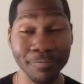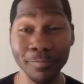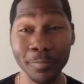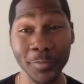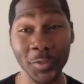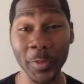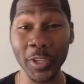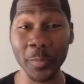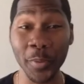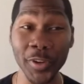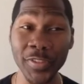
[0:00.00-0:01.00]
Speaking
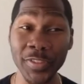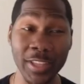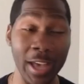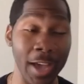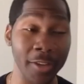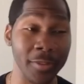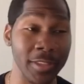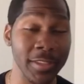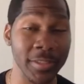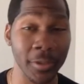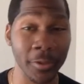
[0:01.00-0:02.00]
personally, I don't think
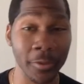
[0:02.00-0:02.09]
so.